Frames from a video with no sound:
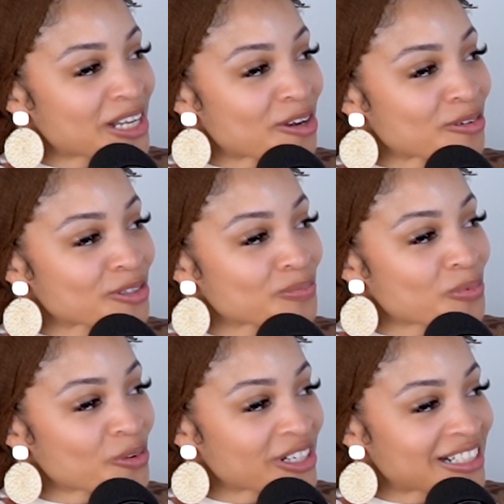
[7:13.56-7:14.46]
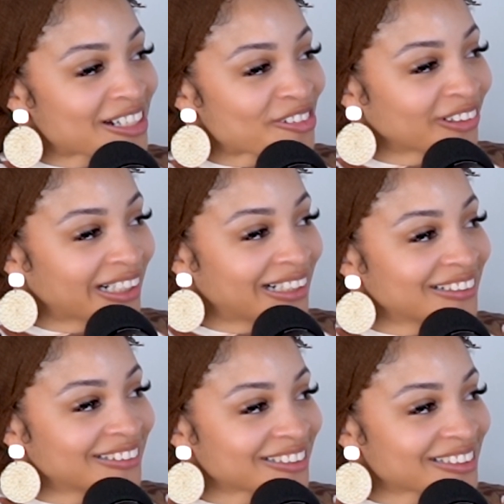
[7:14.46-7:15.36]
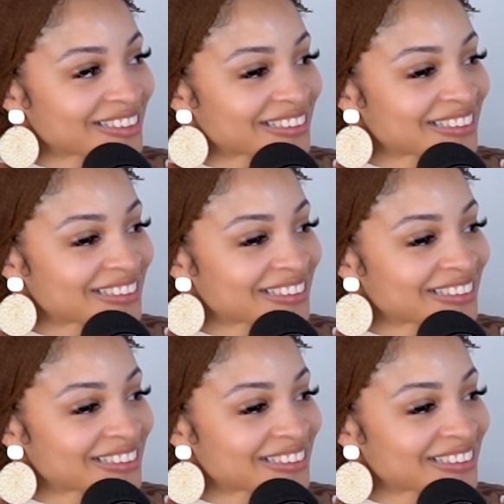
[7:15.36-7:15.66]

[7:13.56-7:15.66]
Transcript: and it was pouring down rain on us.